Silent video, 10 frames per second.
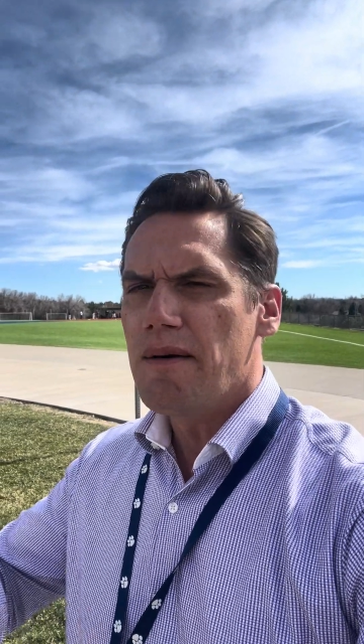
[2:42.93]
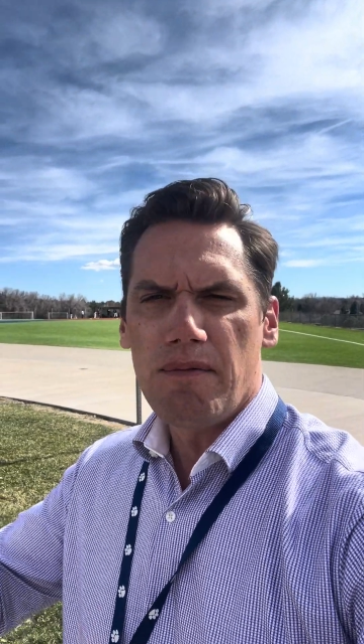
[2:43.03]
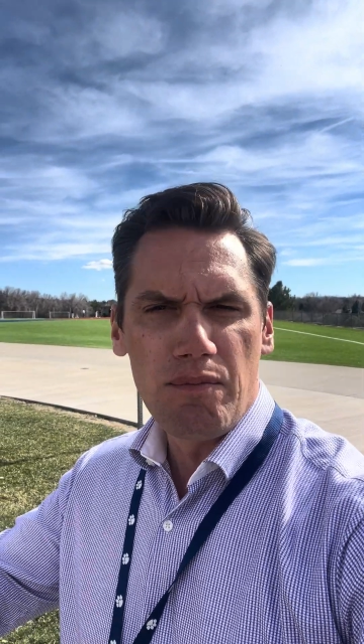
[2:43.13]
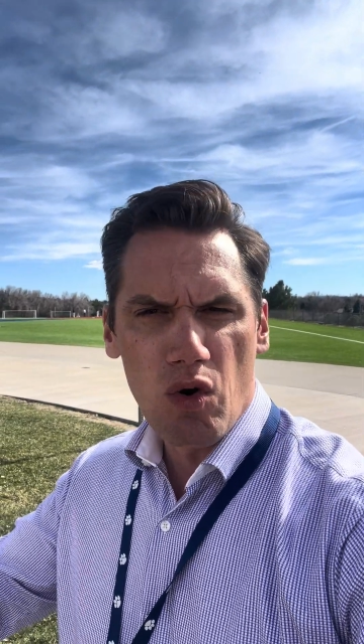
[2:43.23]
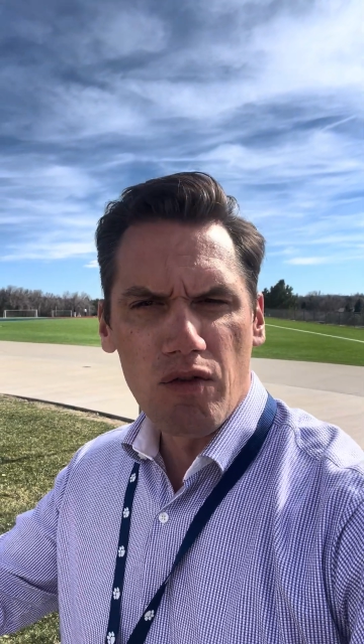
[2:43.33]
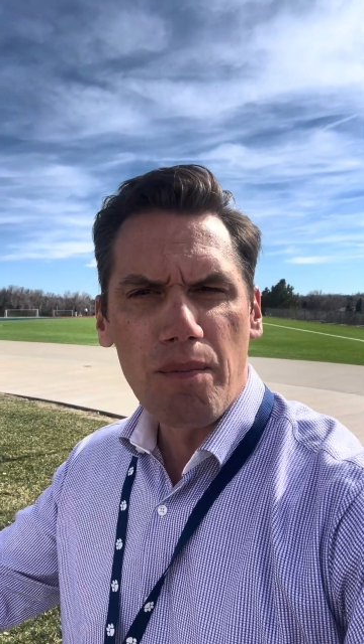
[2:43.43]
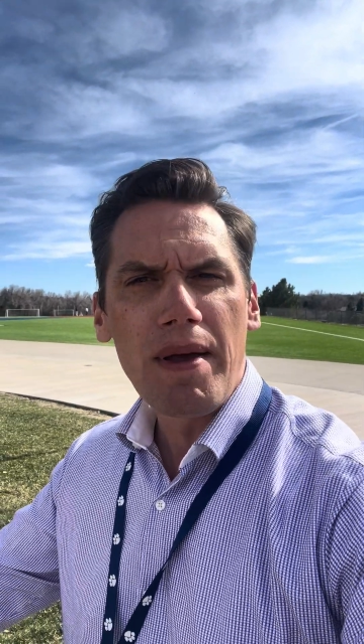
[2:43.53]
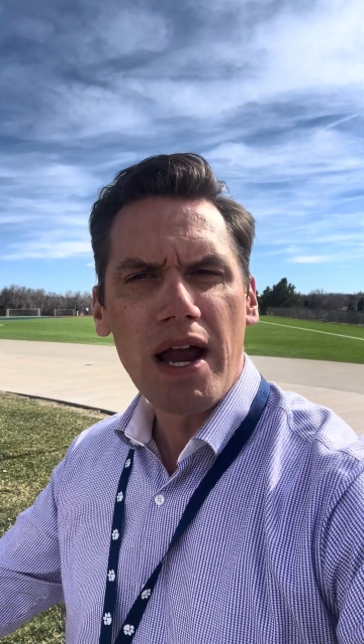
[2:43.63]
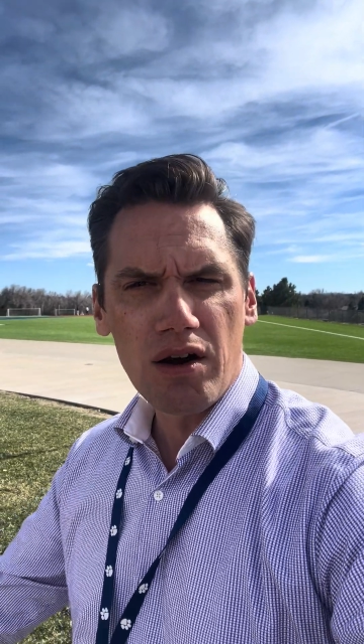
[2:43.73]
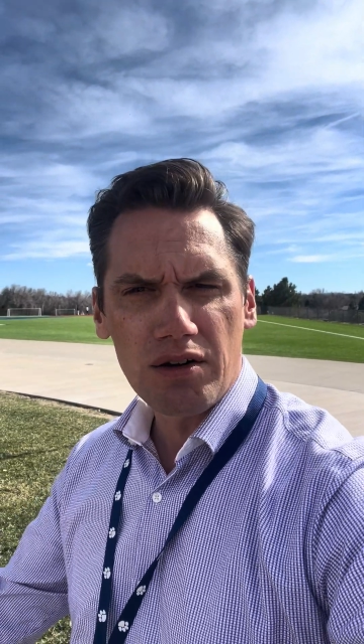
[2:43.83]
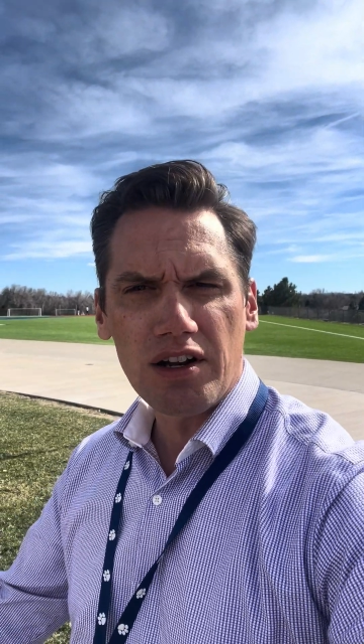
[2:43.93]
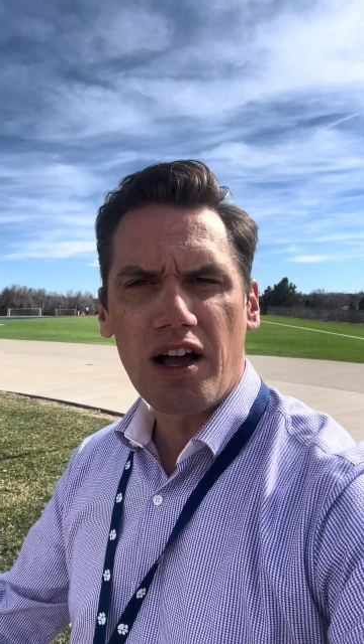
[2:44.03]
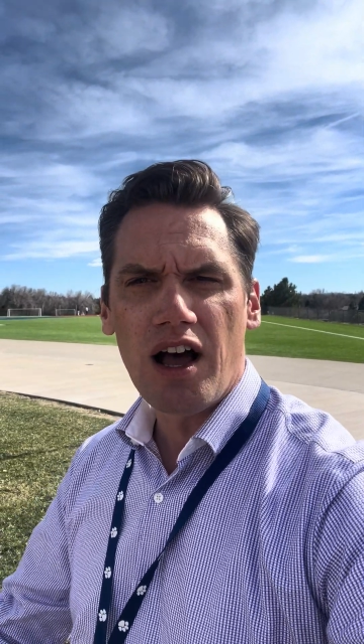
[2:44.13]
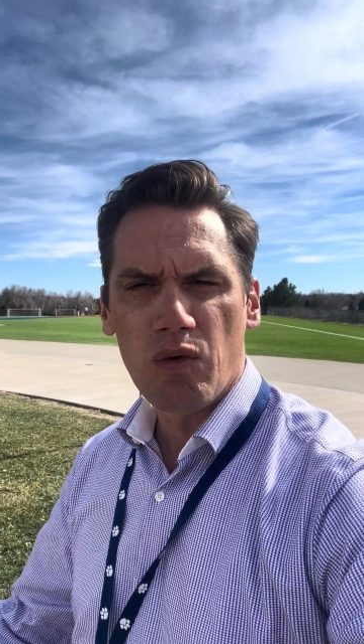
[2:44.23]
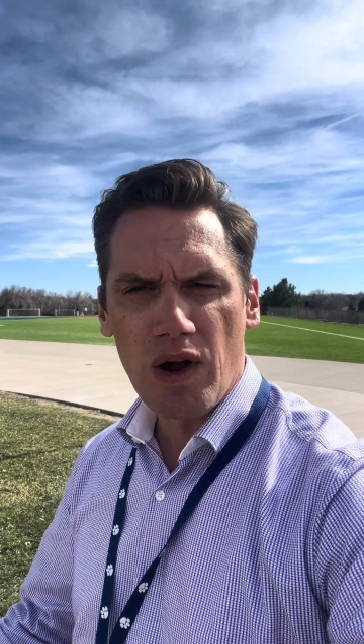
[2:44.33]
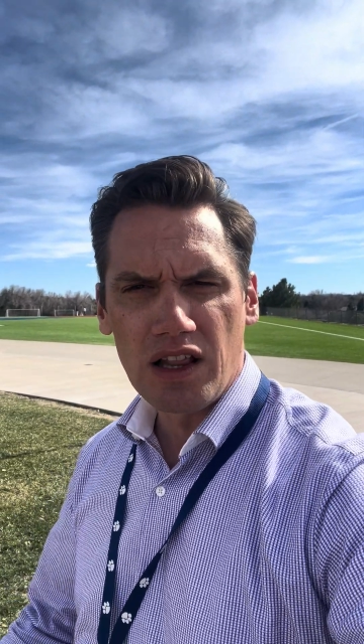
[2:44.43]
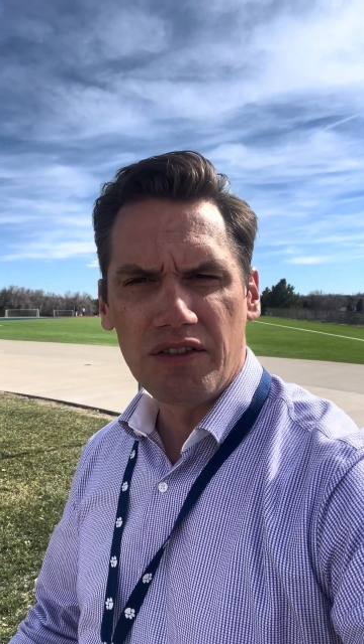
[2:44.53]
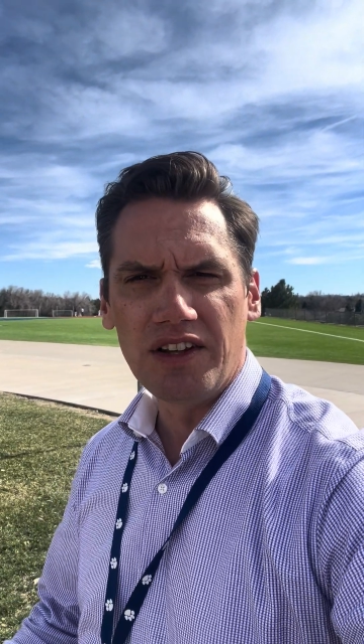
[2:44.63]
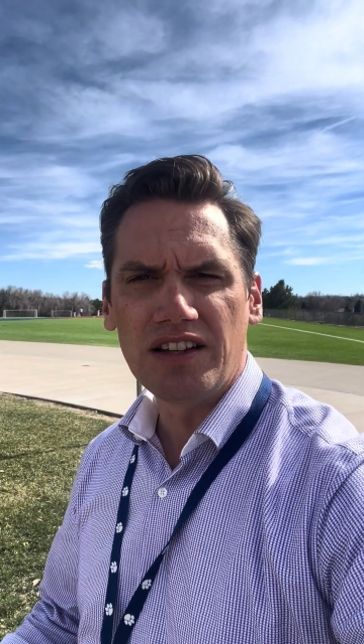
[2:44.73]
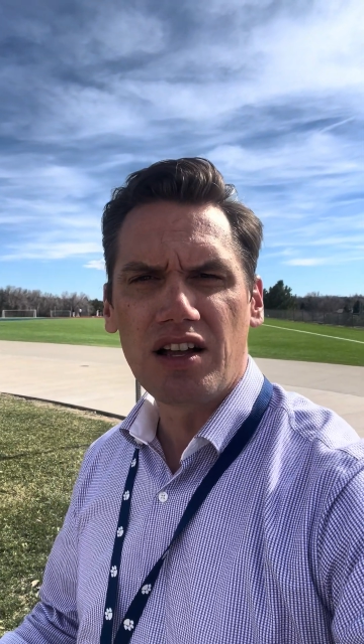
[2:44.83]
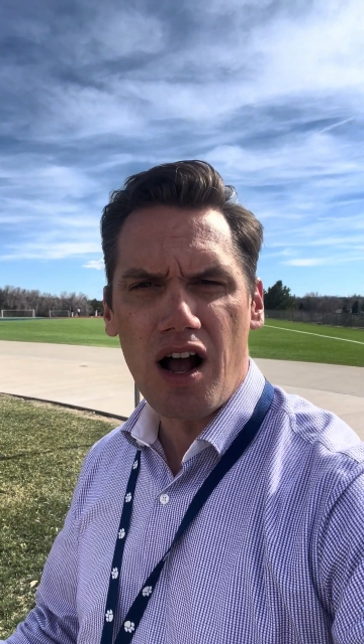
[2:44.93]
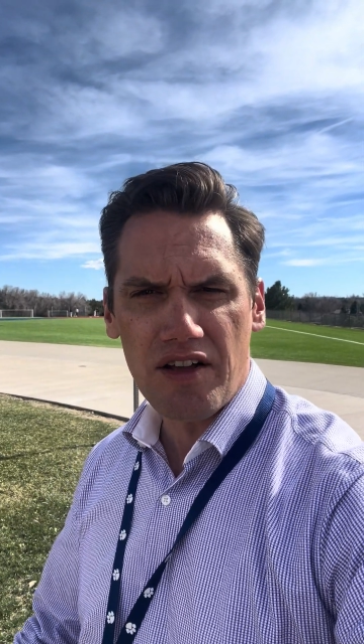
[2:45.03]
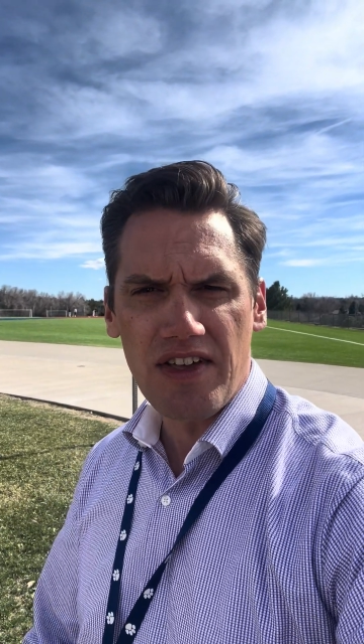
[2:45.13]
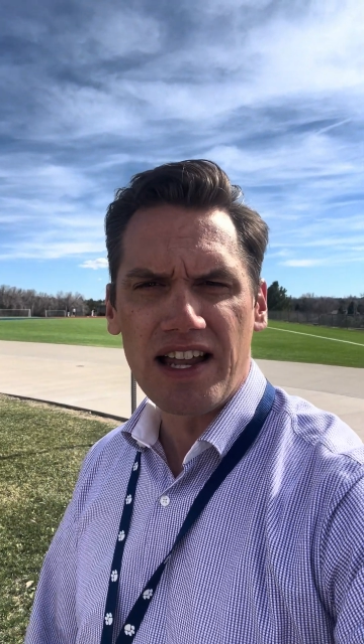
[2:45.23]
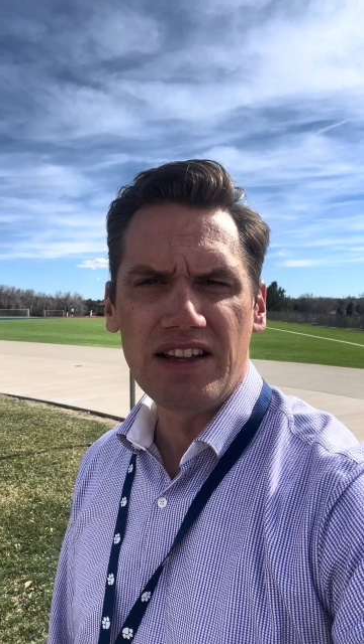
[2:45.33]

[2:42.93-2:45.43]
more of a parent relevant talk that